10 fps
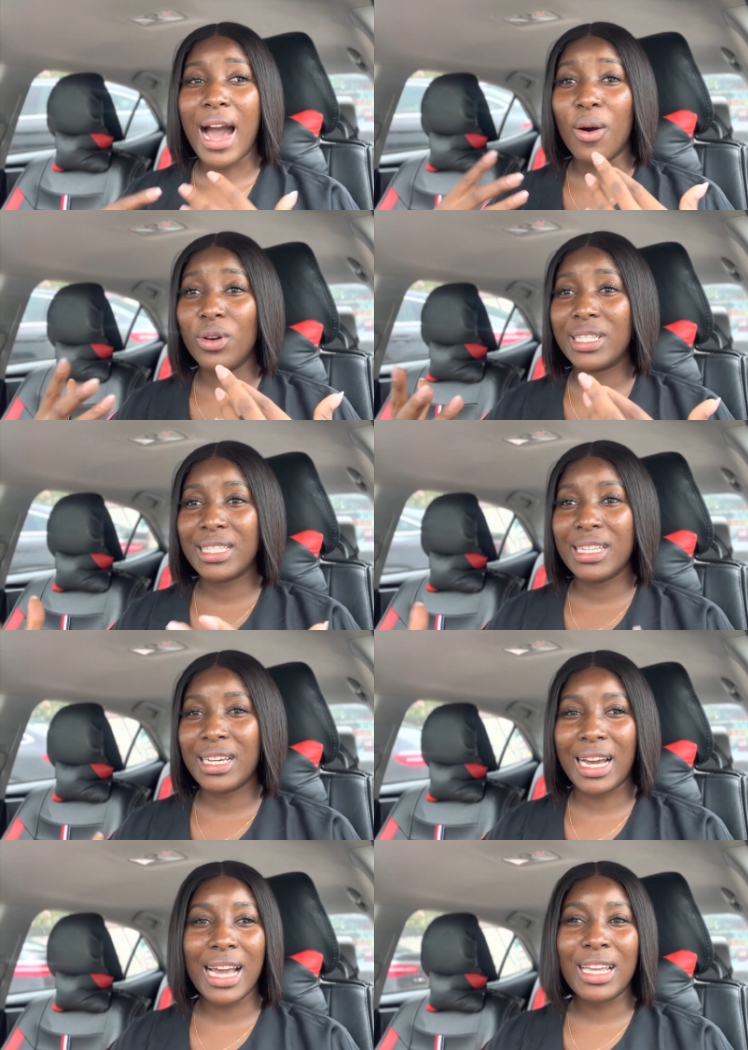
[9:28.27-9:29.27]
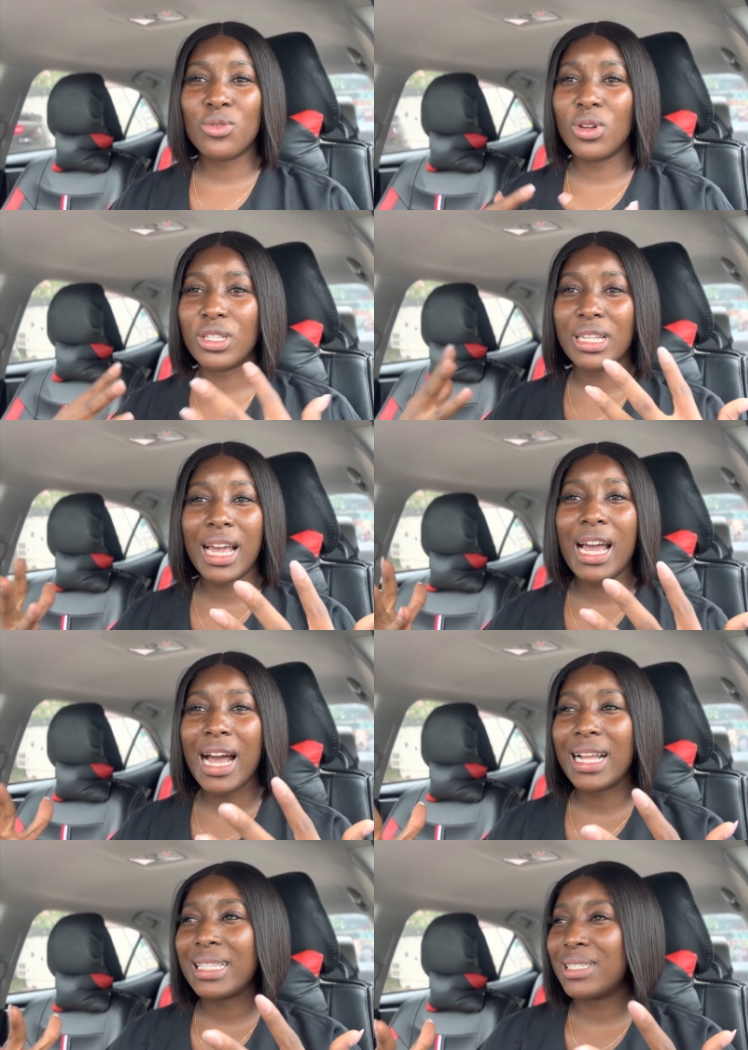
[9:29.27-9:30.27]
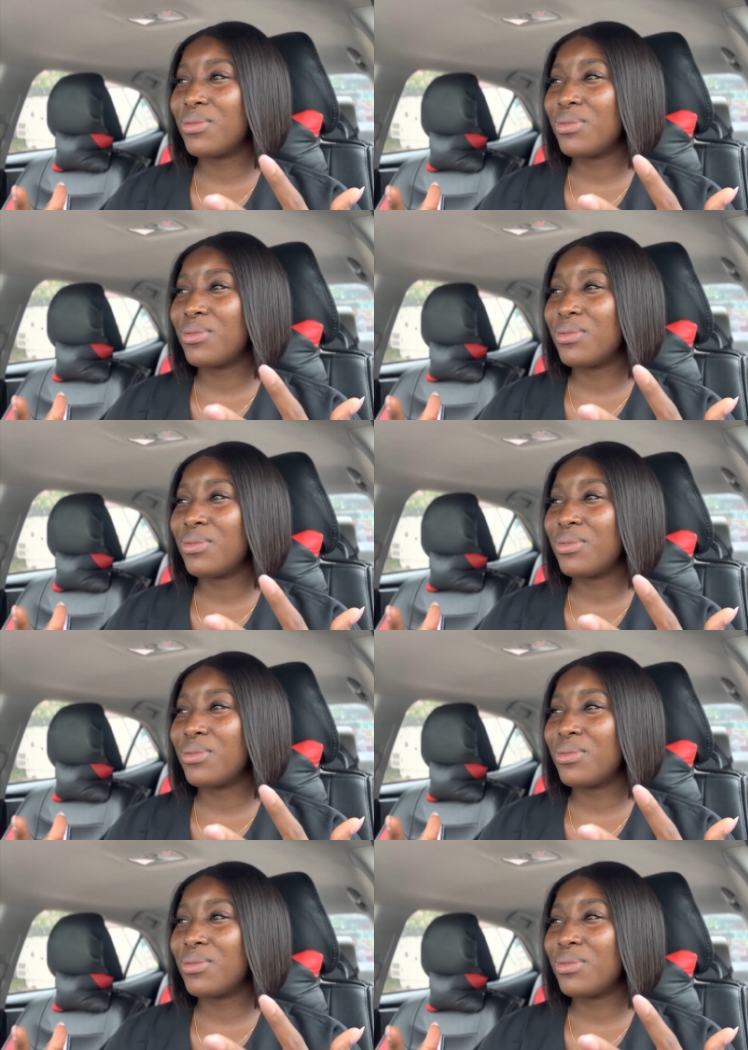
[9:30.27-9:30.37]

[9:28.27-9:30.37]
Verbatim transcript: i was sick it was i had